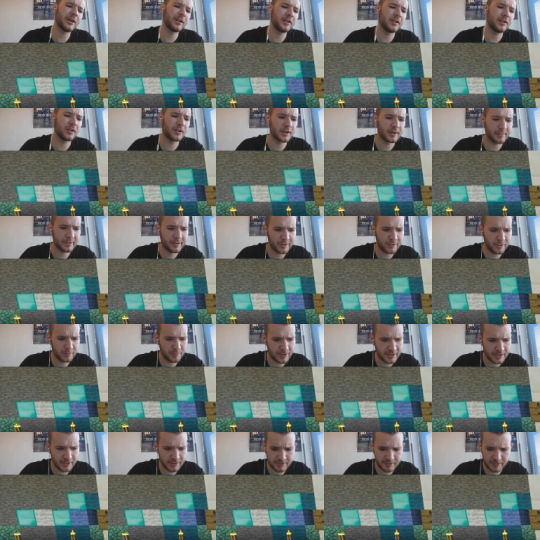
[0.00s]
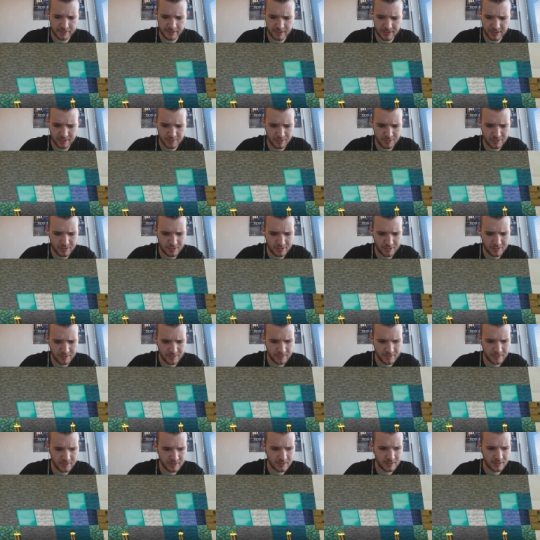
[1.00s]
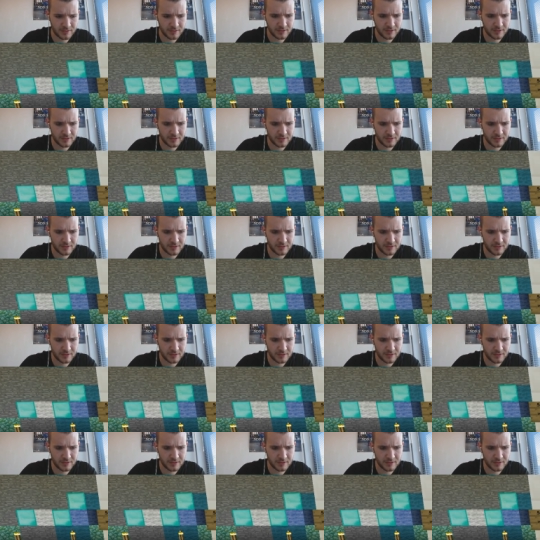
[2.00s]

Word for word: my god, I'm so bad at this game. Where are